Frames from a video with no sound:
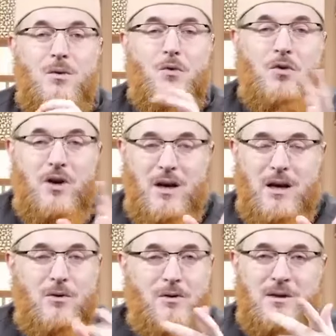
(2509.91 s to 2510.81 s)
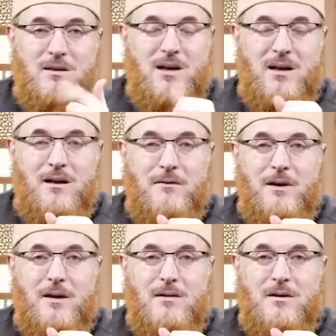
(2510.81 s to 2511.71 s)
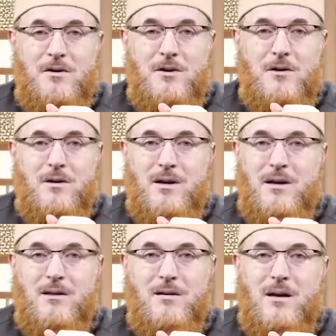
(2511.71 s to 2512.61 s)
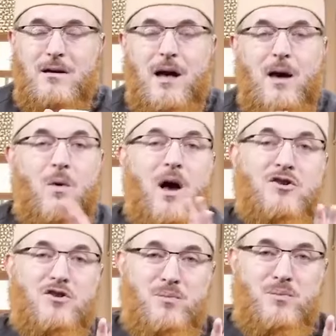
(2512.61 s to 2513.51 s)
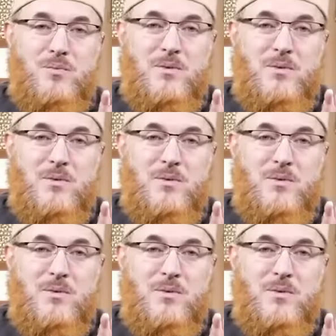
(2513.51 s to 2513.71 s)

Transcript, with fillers: Udhiyah, or the sacrifice in general, is not a wajib.